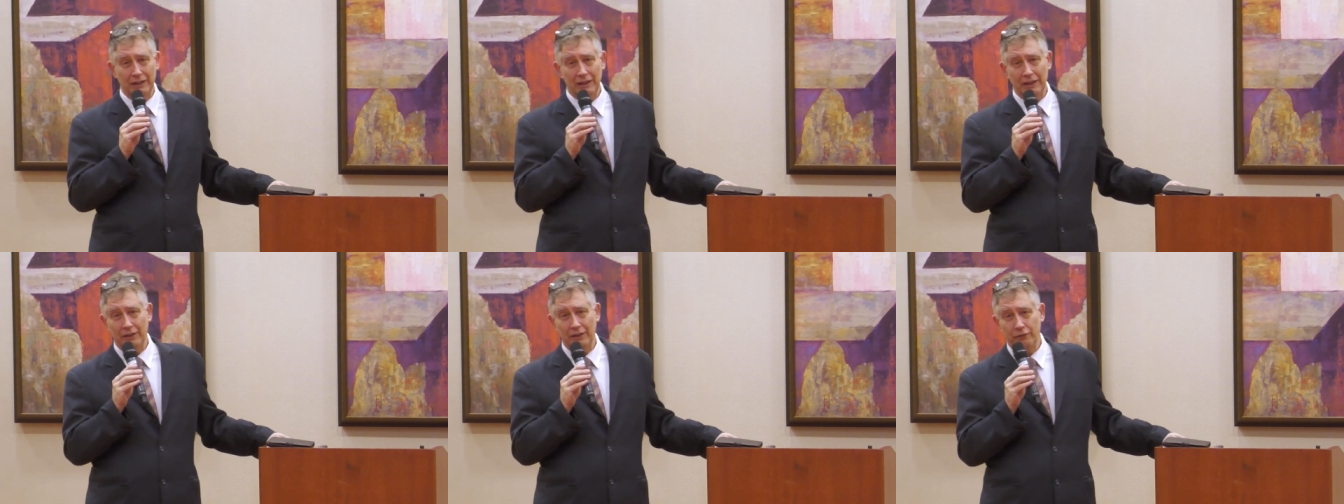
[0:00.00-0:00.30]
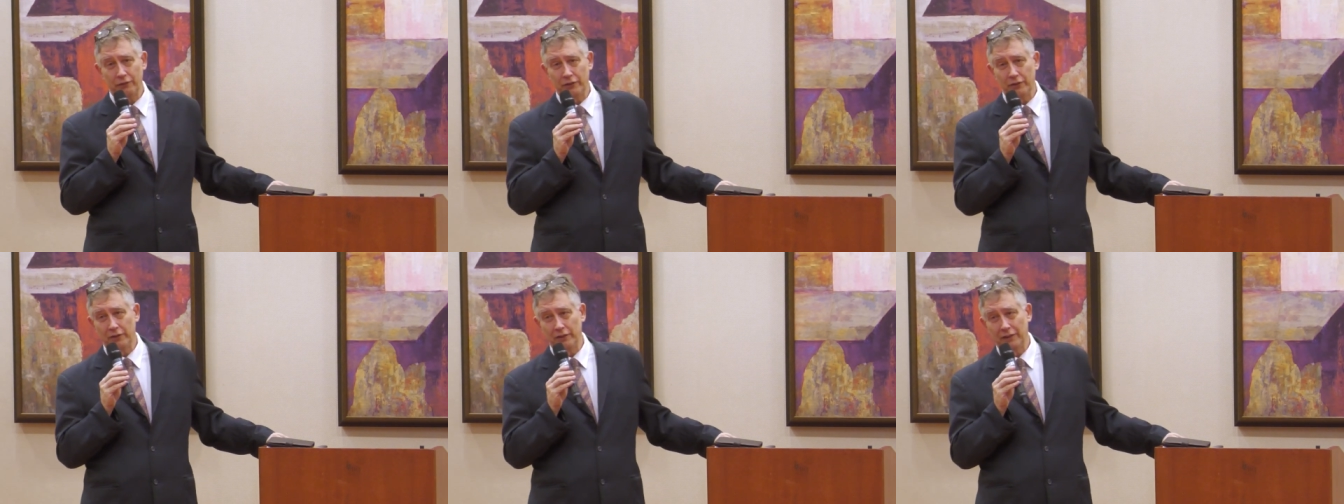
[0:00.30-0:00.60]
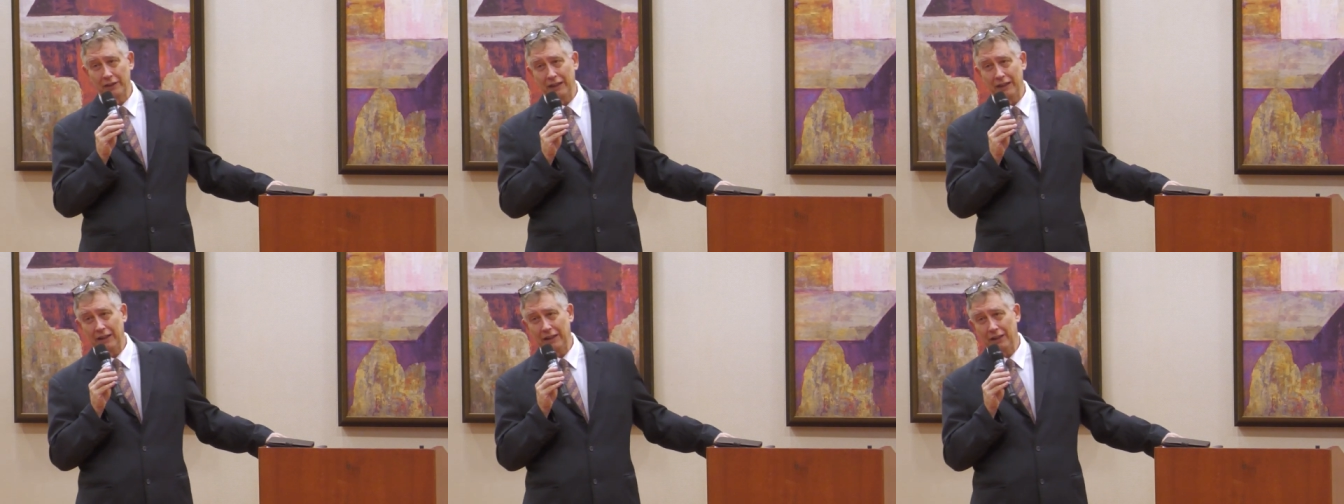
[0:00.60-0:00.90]
If you're
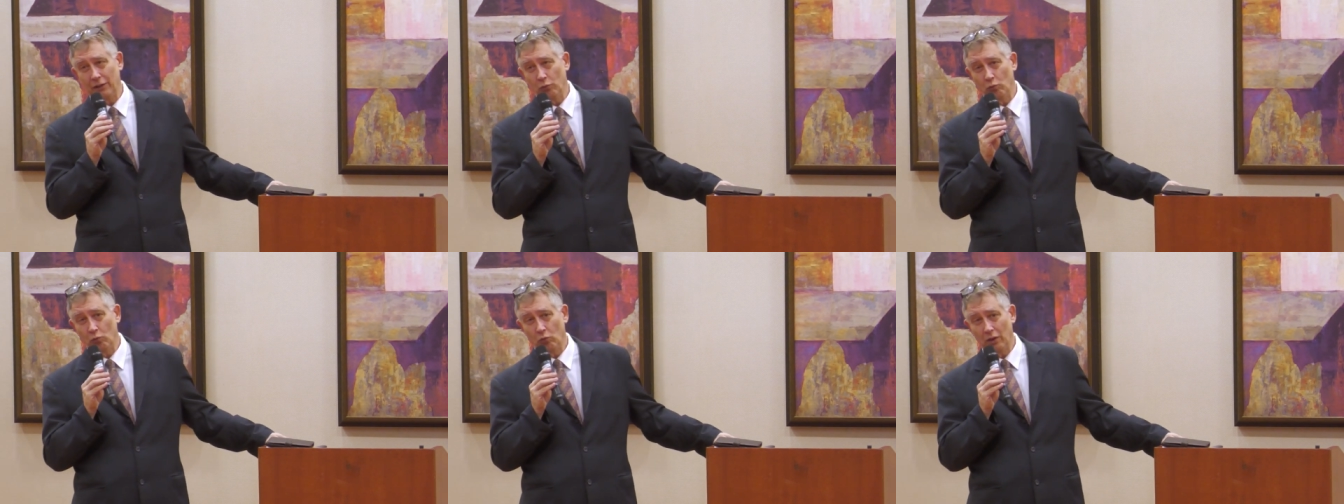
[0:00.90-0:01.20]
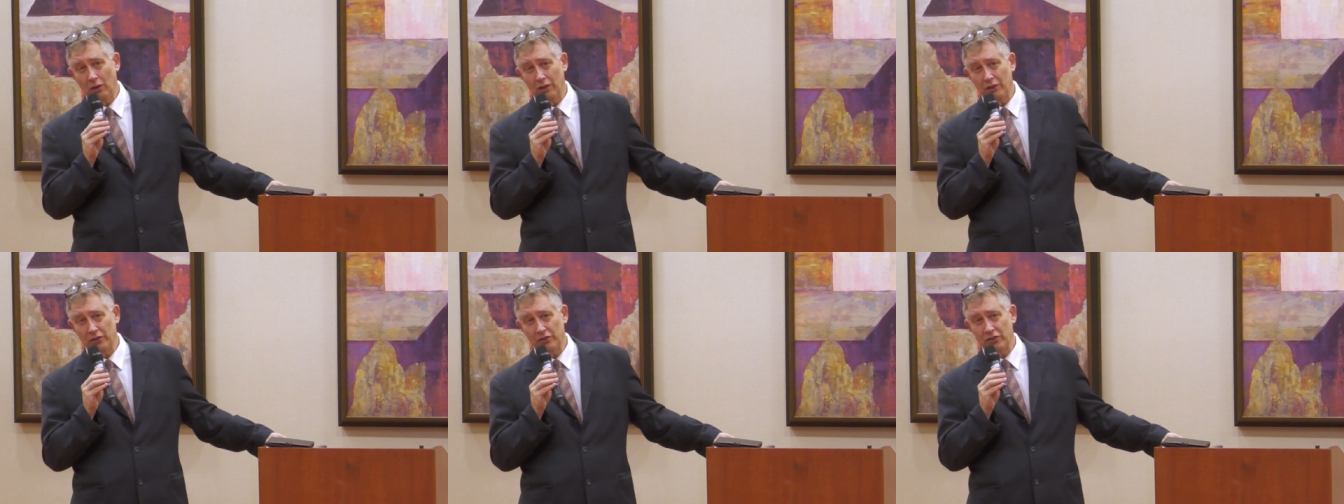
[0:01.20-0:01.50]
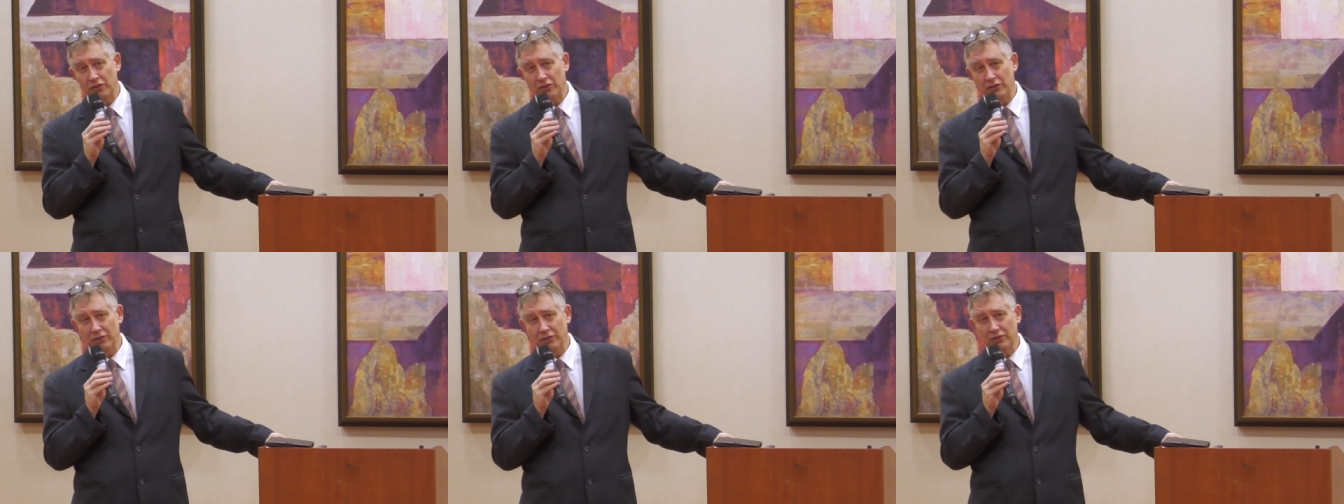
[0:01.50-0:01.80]
getting
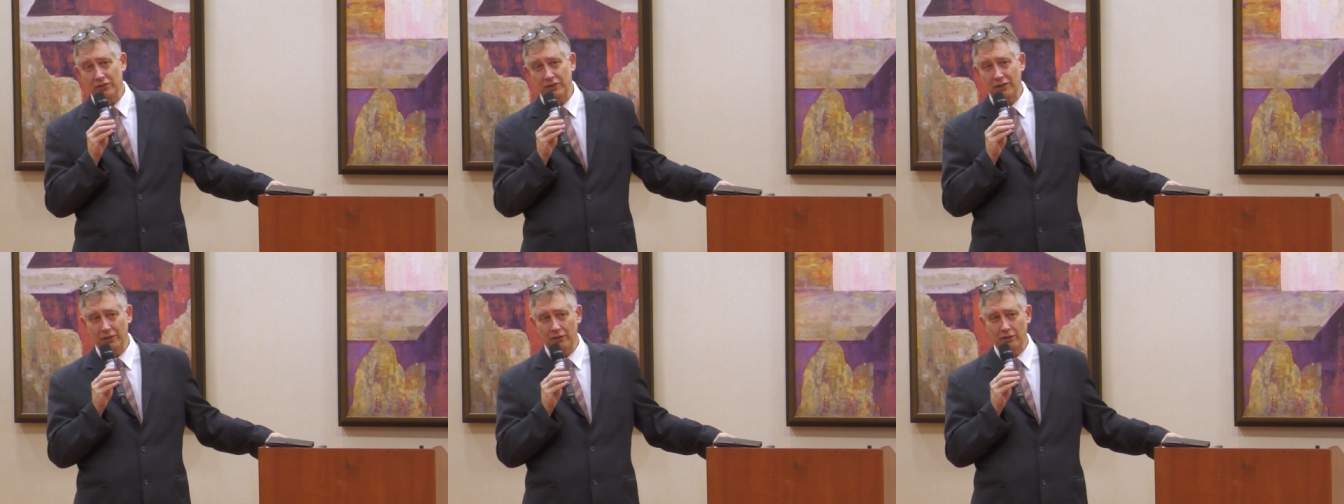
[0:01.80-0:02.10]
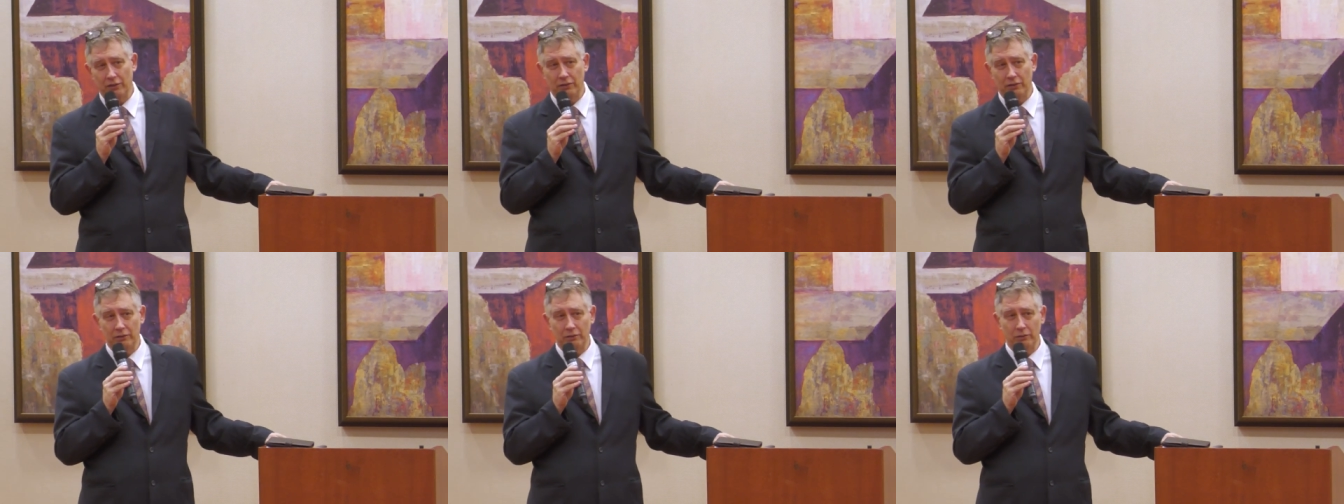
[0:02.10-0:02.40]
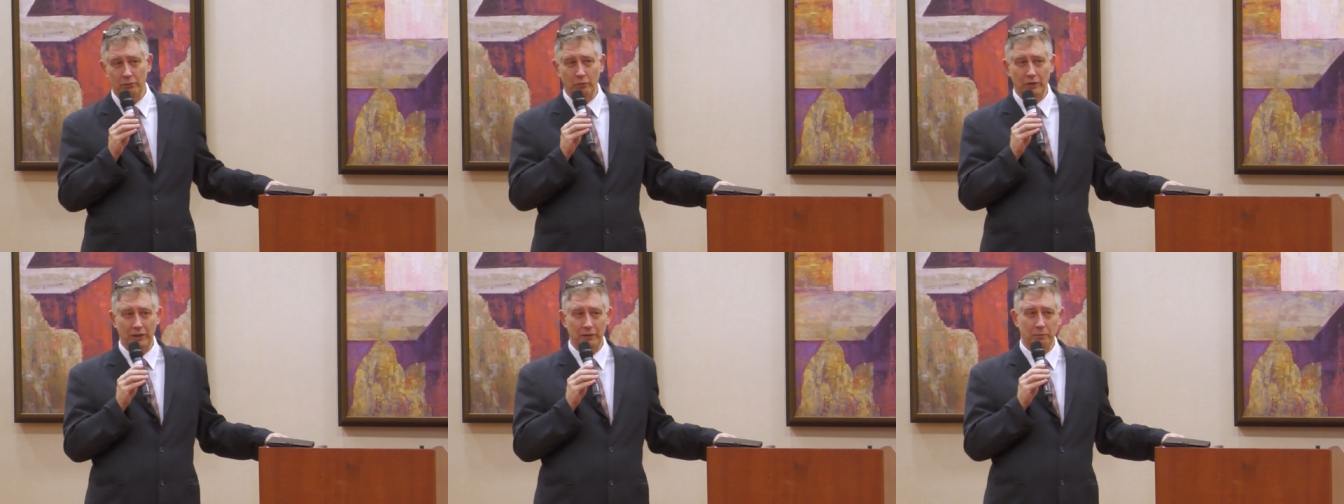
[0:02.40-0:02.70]
worse
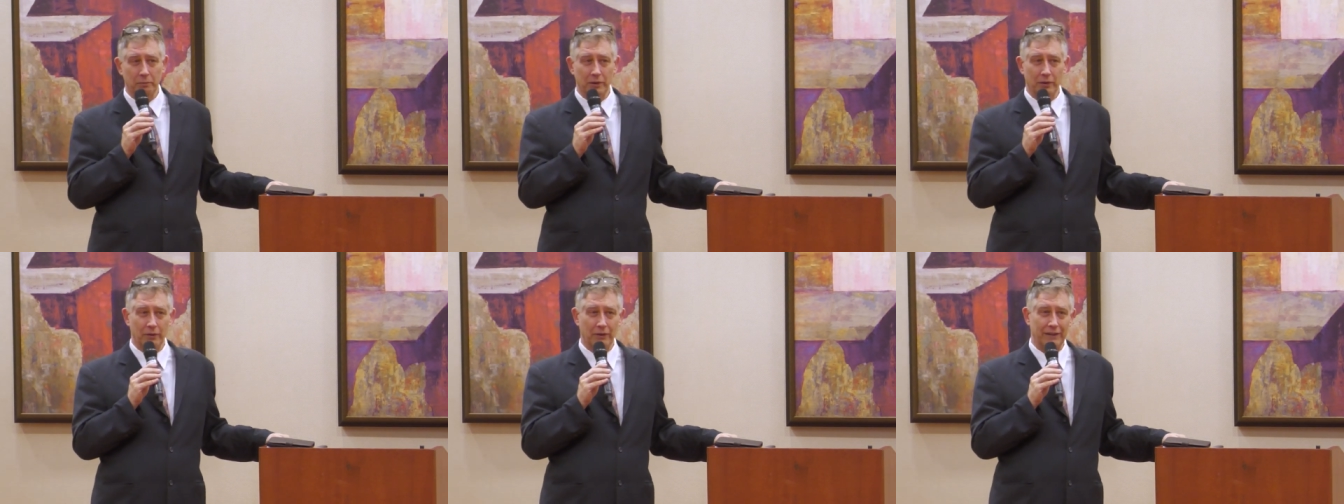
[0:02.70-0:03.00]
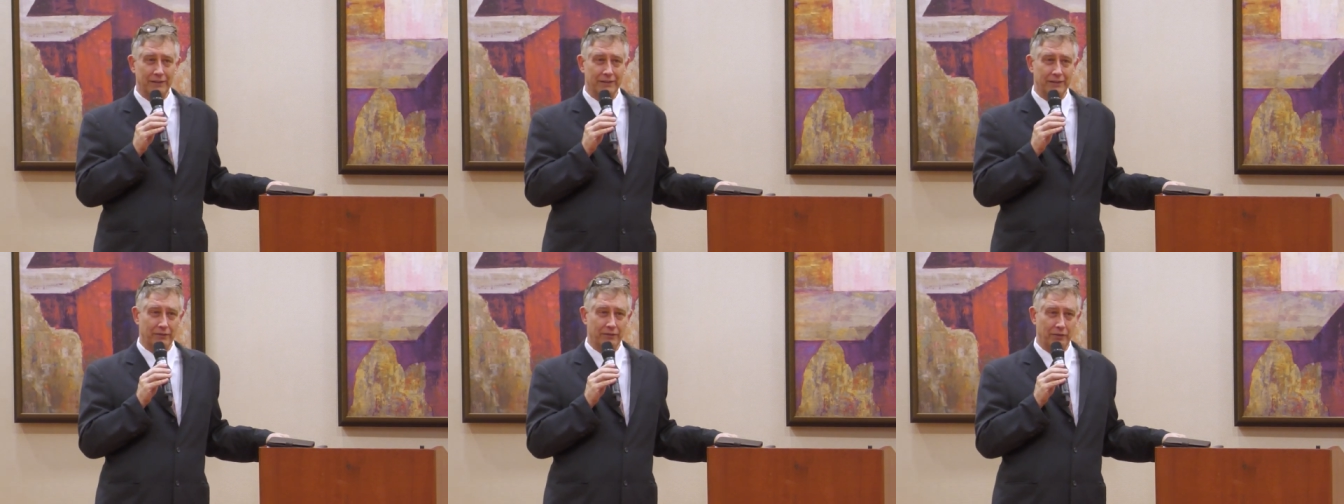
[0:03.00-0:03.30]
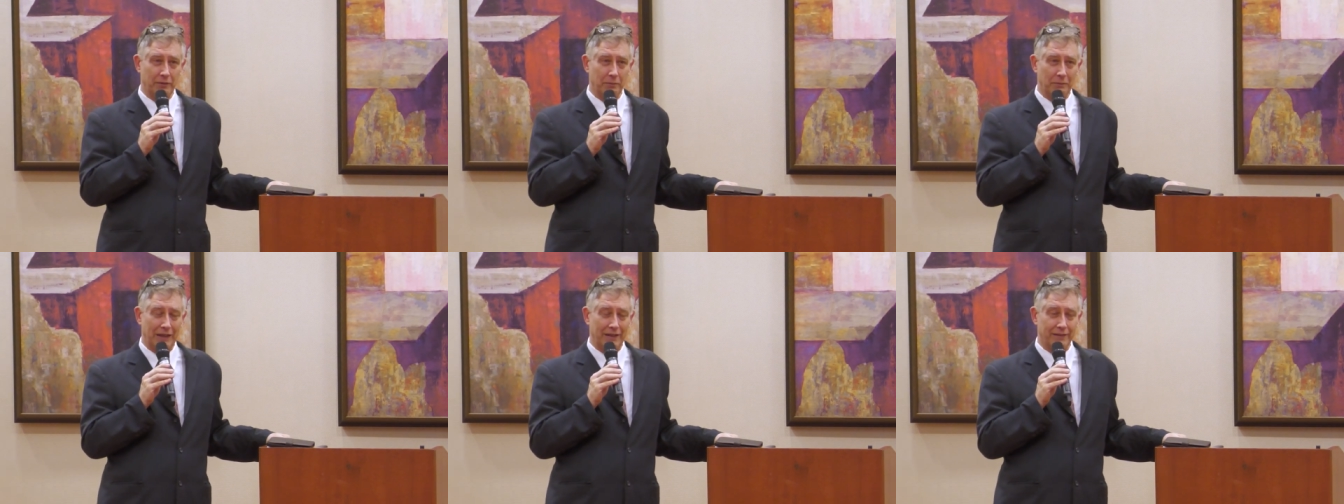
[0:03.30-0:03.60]
still with
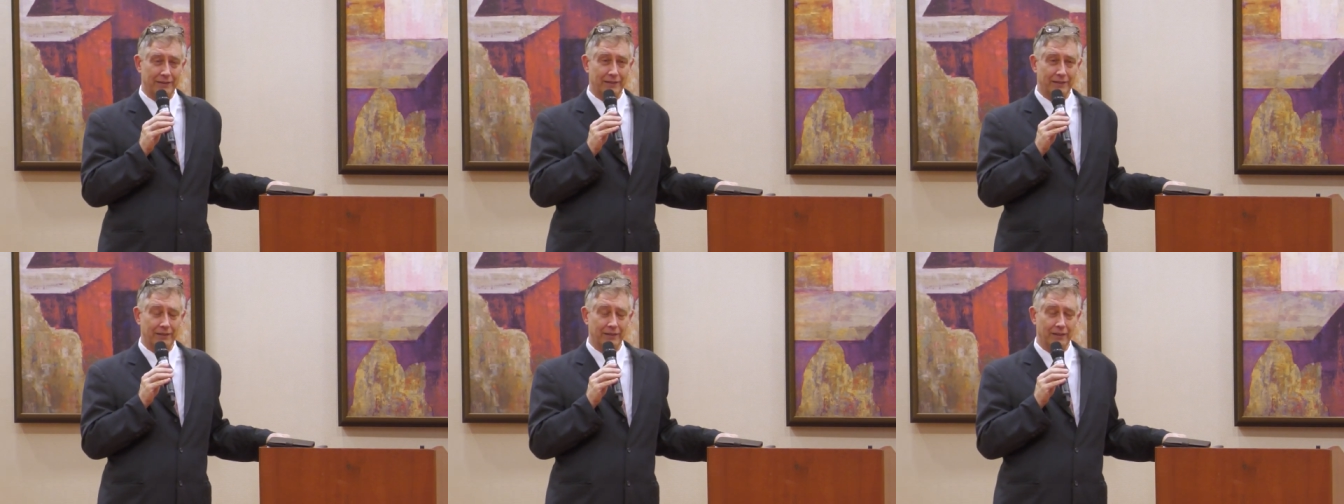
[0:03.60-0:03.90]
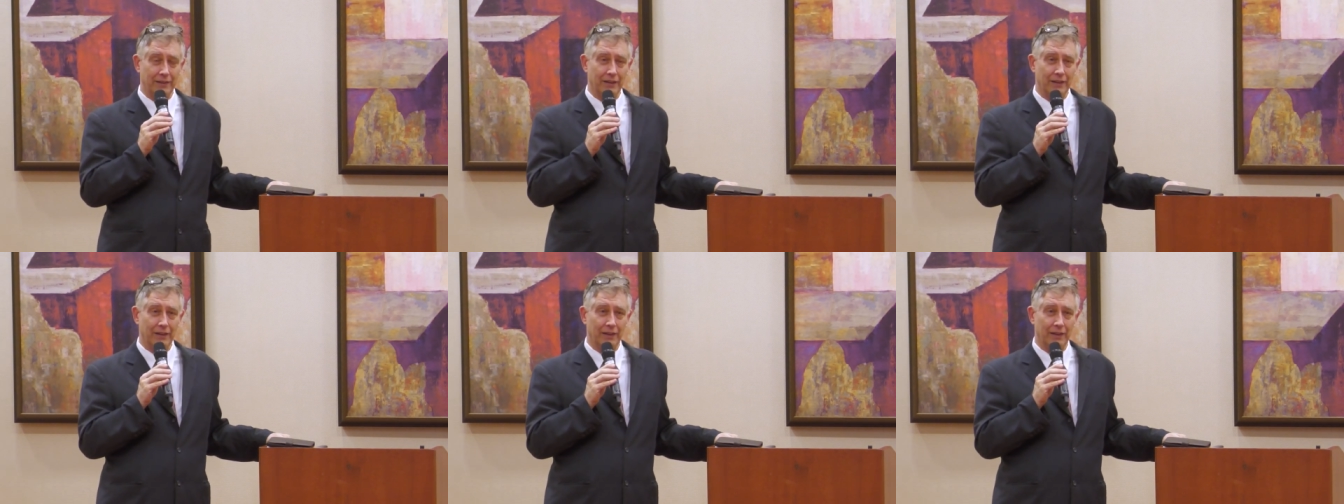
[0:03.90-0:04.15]
progressive M S,